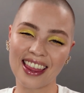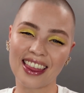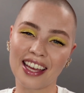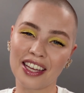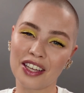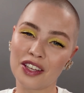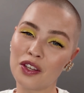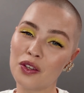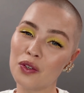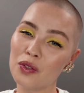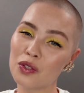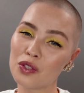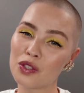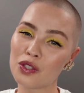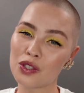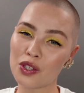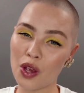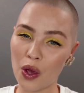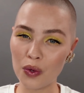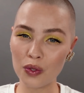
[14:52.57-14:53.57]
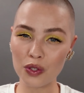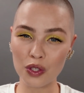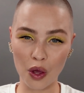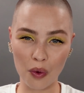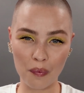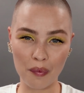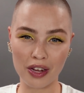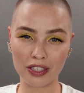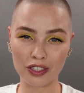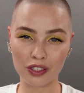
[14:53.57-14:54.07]
Thank you
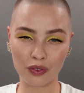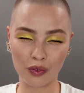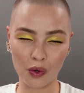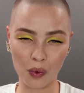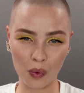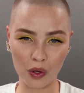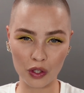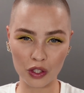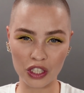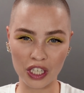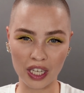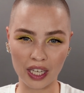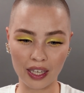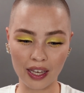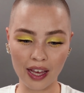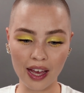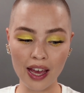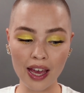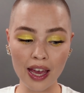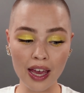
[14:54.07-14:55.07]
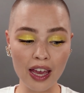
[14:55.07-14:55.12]
so much for watching.